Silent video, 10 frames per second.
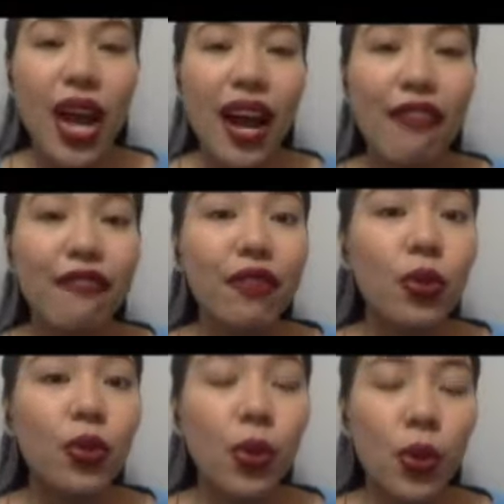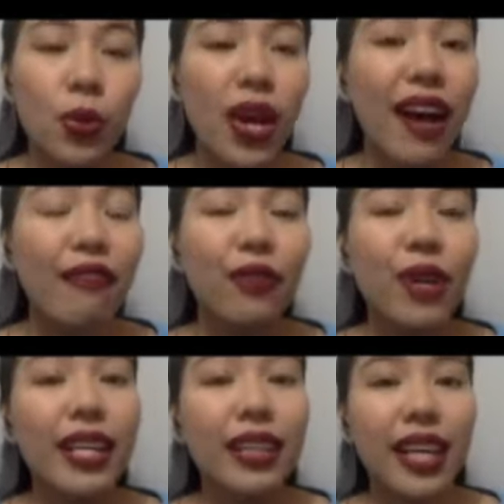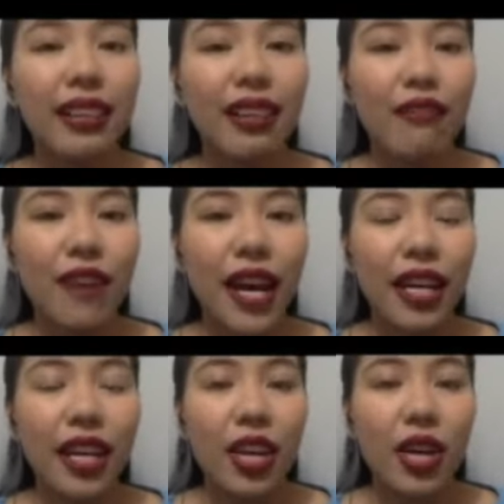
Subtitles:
you have to know, you have to identify